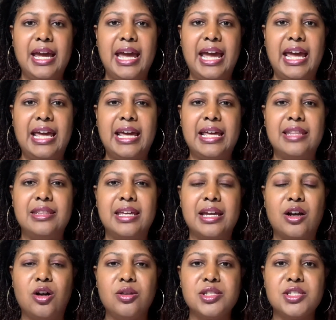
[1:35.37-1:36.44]
And they
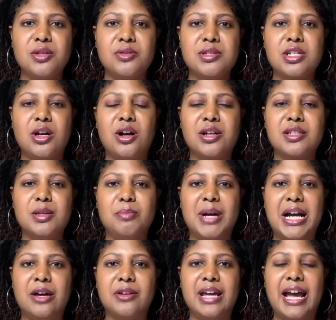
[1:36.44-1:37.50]
also talked
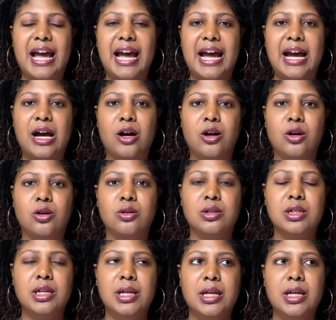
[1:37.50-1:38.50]
about how